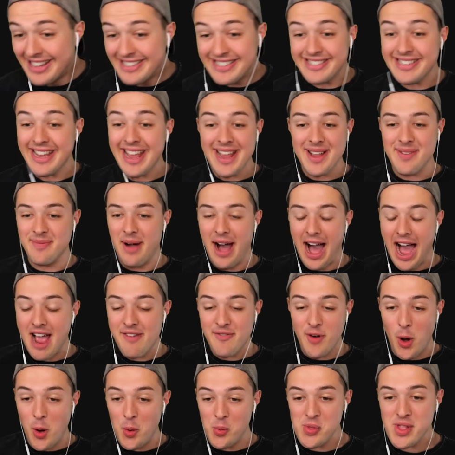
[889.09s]
Same.
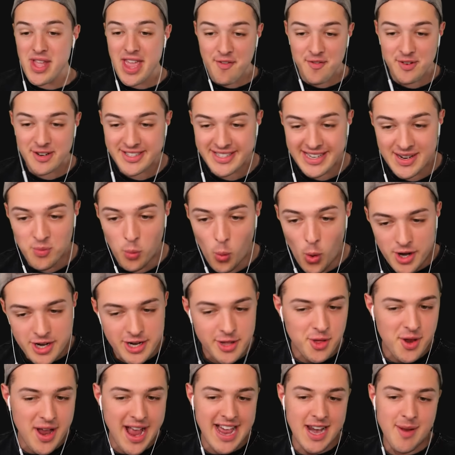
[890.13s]
I've only ever seen one
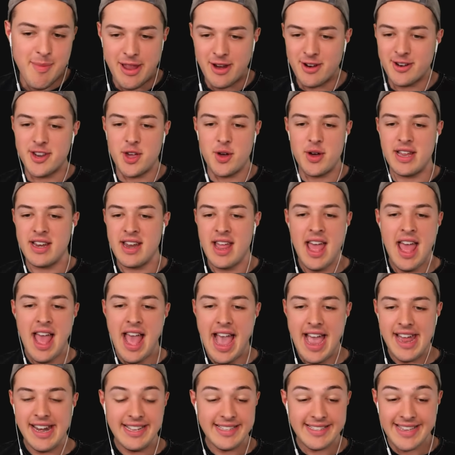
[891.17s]
other animator do it,
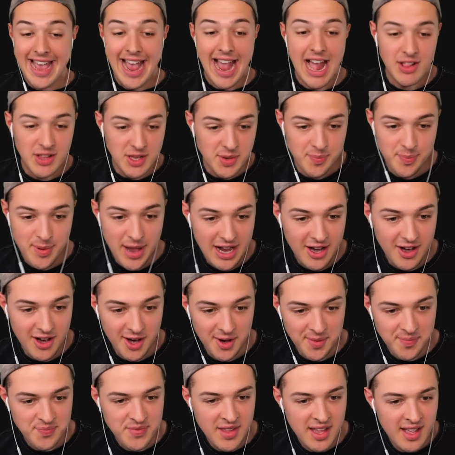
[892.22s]
and it's Alan
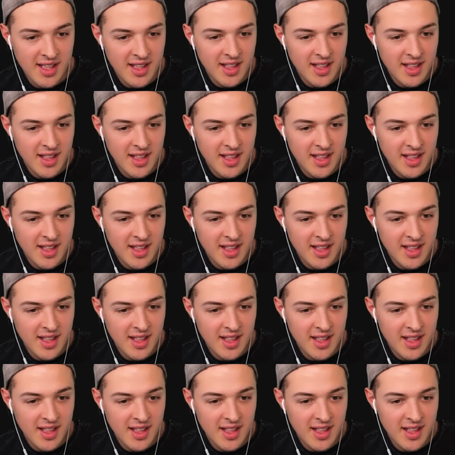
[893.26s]
Becker.